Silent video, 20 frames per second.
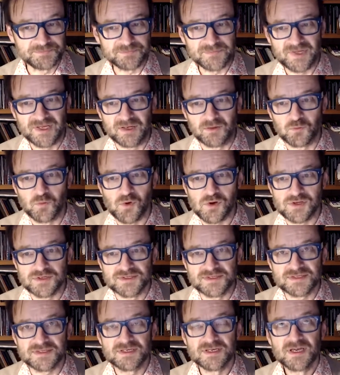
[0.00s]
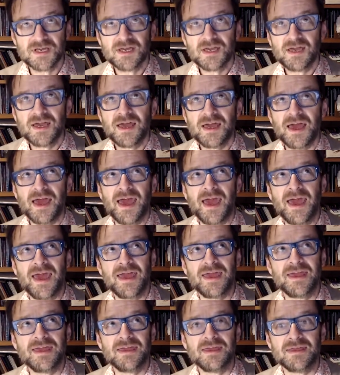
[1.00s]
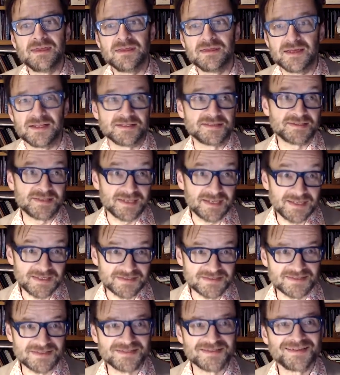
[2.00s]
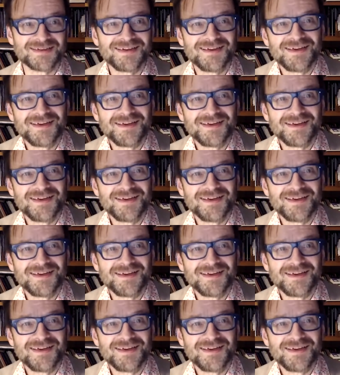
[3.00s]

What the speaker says: It was and still is,